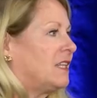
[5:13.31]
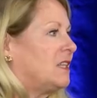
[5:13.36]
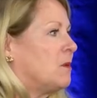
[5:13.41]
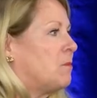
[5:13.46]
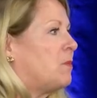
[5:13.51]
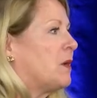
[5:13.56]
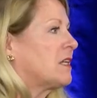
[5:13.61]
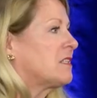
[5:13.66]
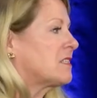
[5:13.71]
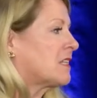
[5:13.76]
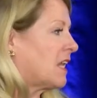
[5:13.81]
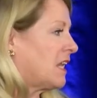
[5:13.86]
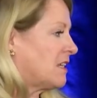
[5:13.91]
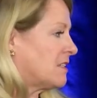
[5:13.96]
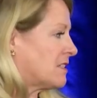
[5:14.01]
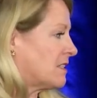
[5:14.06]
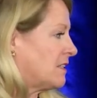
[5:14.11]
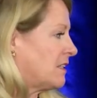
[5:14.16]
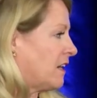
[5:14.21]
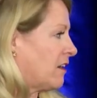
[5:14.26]
in the best
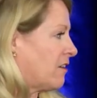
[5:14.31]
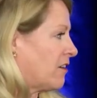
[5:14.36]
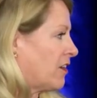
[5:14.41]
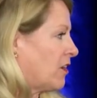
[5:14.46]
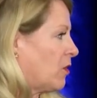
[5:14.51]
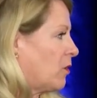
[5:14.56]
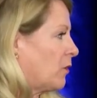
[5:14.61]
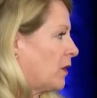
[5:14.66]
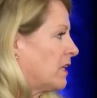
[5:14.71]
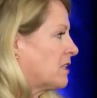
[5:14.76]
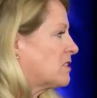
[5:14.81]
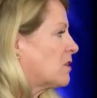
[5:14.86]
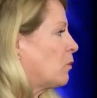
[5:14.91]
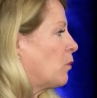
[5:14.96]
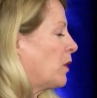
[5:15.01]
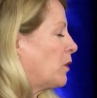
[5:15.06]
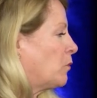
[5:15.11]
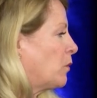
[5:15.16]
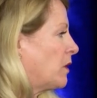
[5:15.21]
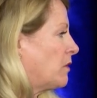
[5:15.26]
case scenario, it's a
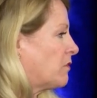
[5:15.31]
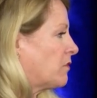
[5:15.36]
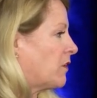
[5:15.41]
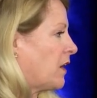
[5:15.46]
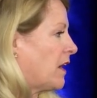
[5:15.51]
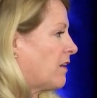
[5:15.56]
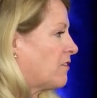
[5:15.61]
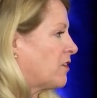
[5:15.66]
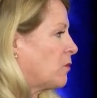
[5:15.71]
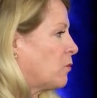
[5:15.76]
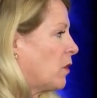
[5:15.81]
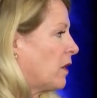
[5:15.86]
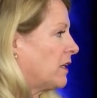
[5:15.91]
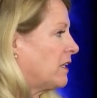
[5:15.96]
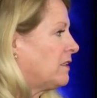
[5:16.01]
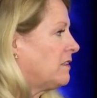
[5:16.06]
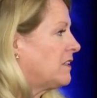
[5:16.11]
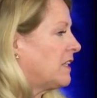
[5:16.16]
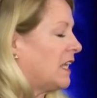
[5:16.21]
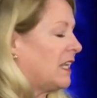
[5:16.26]
win-win for
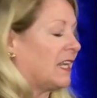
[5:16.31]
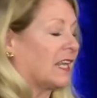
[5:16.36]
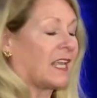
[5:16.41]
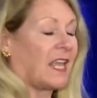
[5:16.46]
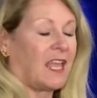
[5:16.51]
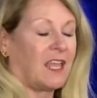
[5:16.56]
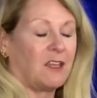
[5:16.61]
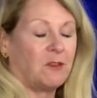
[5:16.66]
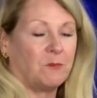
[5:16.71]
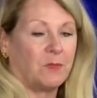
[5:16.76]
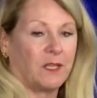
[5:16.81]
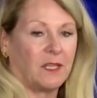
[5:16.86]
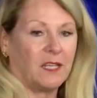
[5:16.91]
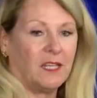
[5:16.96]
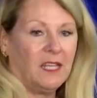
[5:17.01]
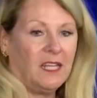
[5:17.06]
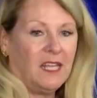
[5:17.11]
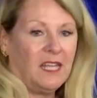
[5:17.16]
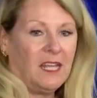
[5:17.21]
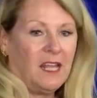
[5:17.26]
everyone, and it can
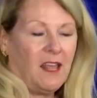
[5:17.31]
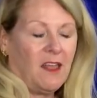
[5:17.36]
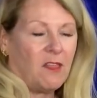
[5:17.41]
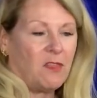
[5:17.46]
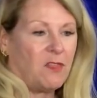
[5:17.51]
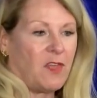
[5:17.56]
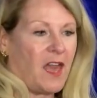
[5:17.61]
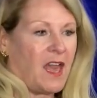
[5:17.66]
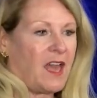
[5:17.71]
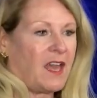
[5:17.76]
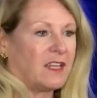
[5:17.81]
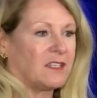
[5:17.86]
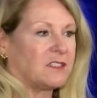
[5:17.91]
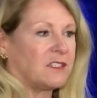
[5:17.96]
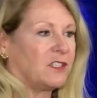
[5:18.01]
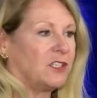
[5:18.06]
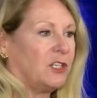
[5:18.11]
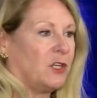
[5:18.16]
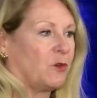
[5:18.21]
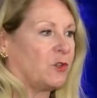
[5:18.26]
be
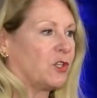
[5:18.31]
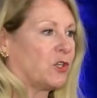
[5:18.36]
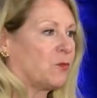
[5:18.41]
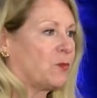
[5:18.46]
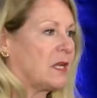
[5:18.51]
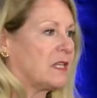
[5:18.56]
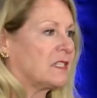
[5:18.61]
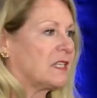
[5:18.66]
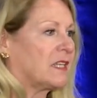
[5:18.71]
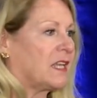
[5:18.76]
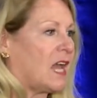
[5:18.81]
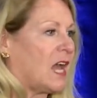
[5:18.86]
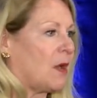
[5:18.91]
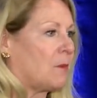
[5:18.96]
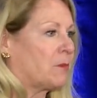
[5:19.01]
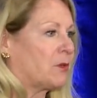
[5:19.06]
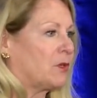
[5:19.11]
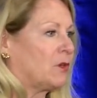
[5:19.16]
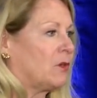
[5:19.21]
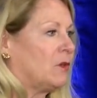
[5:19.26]
that you know you're raising
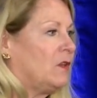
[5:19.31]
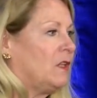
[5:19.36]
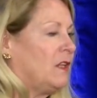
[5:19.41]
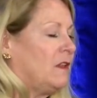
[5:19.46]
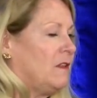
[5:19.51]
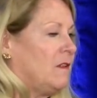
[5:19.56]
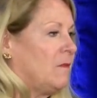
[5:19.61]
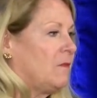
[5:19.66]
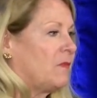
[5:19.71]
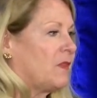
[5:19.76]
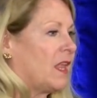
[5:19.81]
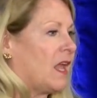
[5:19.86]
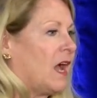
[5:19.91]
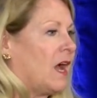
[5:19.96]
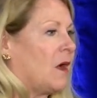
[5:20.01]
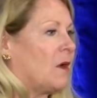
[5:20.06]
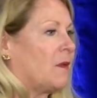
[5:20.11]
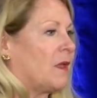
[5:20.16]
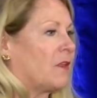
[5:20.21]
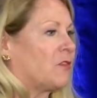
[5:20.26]
capital,
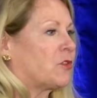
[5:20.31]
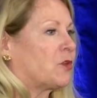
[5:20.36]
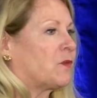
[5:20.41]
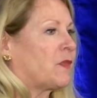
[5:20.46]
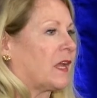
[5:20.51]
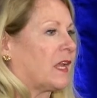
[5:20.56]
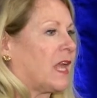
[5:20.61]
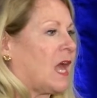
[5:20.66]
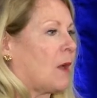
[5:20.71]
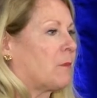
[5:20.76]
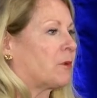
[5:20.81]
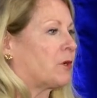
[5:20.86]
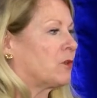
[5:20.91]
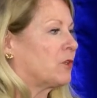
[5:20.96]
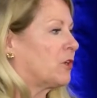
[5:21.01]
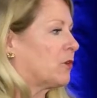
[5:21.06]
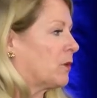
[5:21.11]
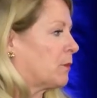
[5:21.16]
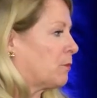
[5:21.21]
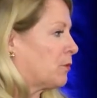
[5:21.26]
uh, and through that
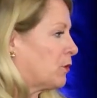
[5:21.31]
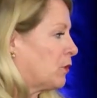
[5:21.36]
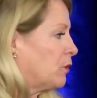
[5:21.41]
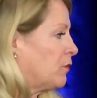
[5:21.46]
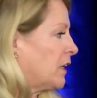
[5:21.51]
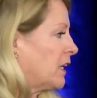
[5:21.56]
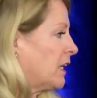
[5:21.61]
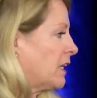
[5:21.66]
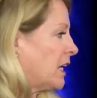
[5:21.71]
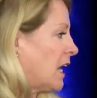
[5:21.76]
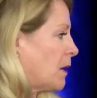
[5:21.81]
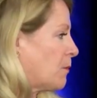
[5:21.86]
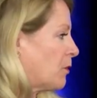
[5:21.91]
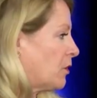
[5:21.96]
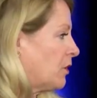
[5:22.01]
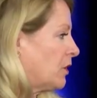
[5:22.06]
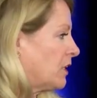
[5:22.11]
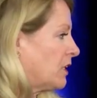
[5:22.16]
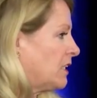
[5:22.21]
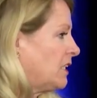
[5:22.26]
capital you're improving a
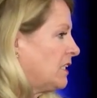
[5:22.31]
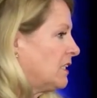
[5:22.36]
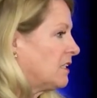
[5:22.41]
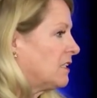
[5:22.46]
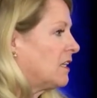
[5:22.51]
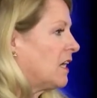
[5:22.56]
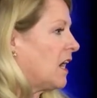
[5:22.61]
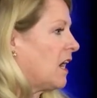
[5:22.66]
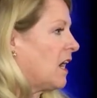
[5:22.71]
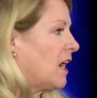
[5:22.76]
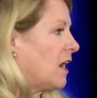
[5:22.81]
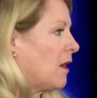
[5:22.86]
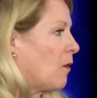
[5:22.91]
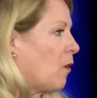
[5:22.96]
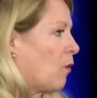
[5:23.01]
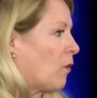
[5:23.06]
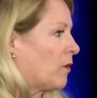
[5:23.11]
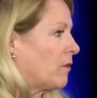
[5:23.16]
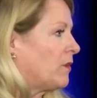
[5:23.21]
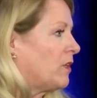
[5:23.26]
neighborhood, uh,
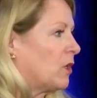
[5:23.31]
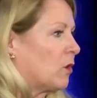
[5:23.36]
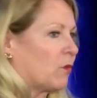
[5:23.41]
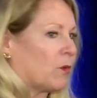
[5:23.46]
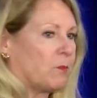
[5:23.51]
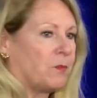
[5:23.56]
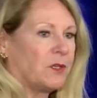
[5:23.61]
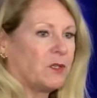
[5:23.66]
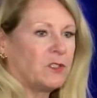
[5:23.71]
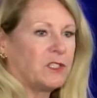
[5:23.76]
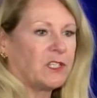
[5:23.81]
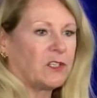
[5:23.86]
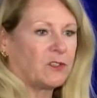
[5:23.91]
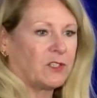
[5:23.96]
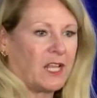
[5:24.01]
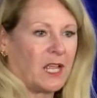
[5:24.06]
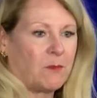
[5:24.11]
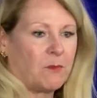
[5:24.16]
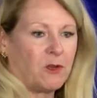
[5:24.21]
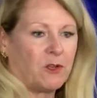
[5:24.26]
or you know, or building
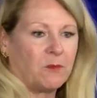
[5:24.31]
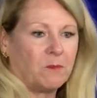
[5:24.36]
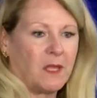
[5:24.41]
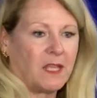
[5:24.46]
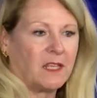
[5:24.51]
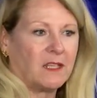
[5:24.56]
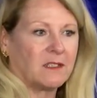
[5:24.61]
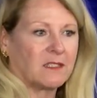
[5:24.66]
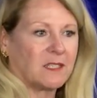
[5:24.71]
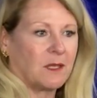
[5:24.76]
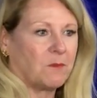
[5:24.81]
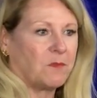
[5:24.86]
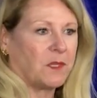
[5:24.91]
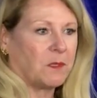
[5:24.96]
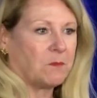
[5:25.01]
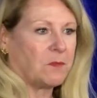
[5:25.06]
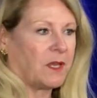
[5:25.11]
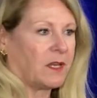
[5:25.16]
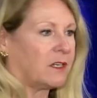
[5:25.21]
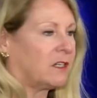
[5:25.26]
our neighborhood, making
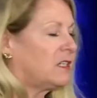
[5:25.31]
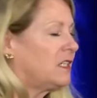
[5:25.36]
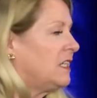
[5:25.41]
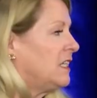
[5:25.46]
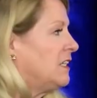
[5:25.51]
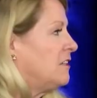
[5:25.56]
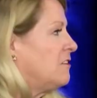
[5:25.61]
something better